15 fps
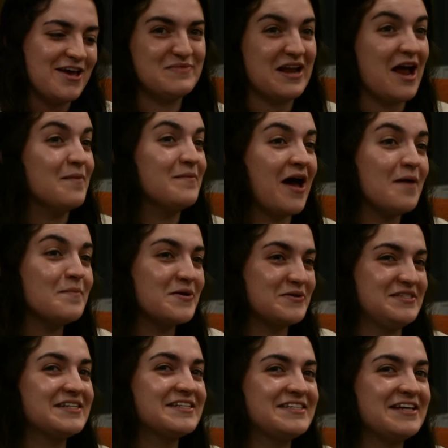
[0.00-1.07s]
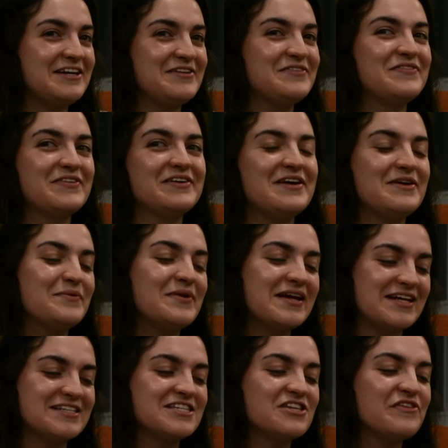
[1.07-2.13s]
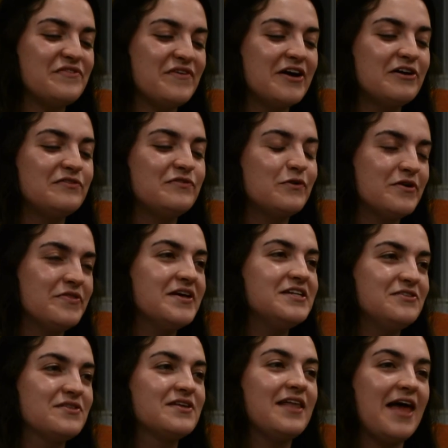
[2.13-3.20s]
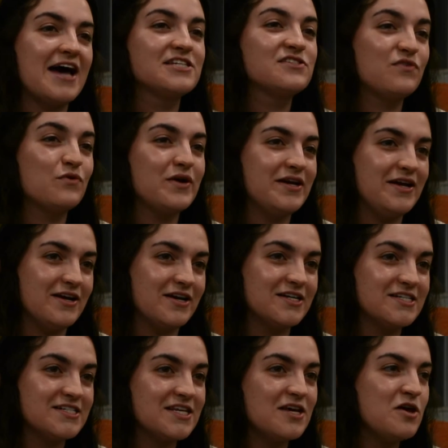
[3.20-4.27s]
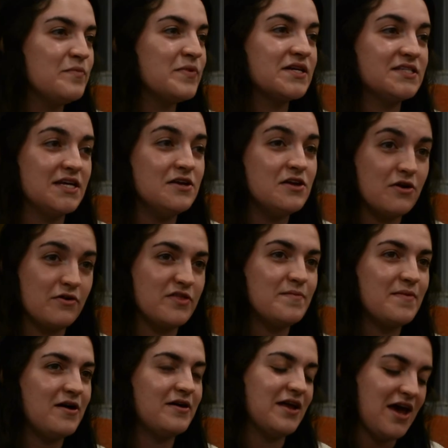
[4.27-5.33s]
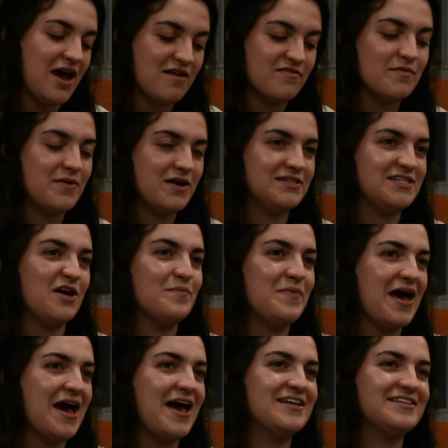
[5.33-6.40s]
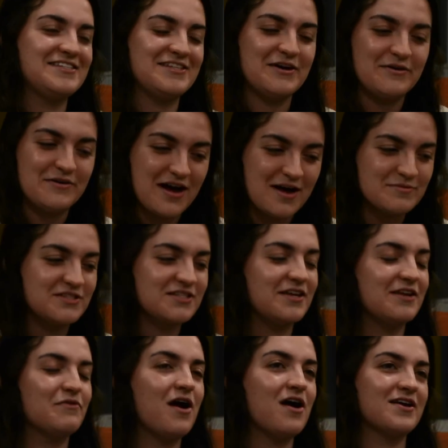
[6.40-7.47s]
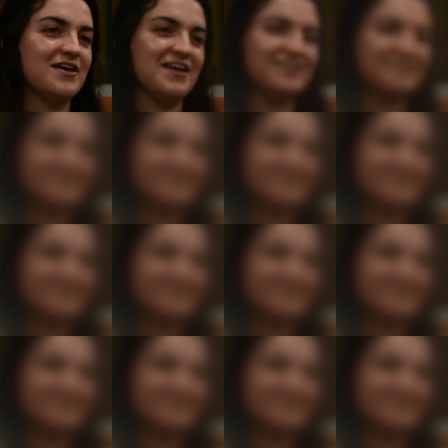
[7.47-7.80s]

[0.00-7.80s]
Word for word: But I'm, I'm most excited for like when it gets to the final four and they do the last four years because I know them all and I have them all down pat. So I'm just gonna rock it.